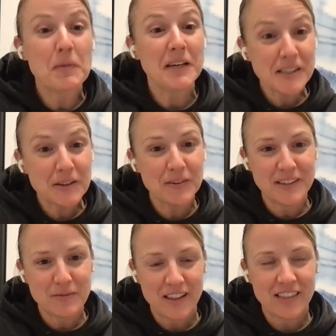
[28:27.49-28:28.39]
Basically
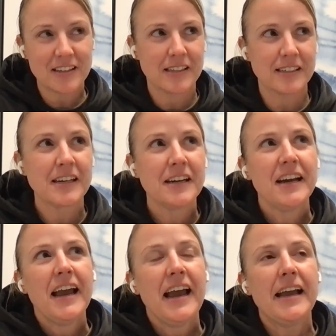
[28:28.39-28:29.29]
redid my thesis,
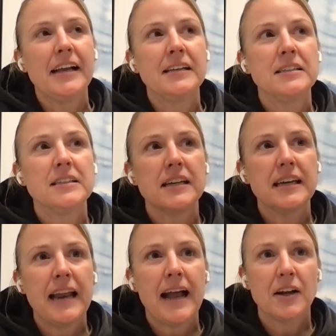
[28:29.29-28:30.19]
and
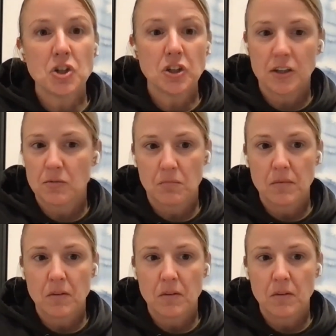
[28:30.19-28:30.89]
it actually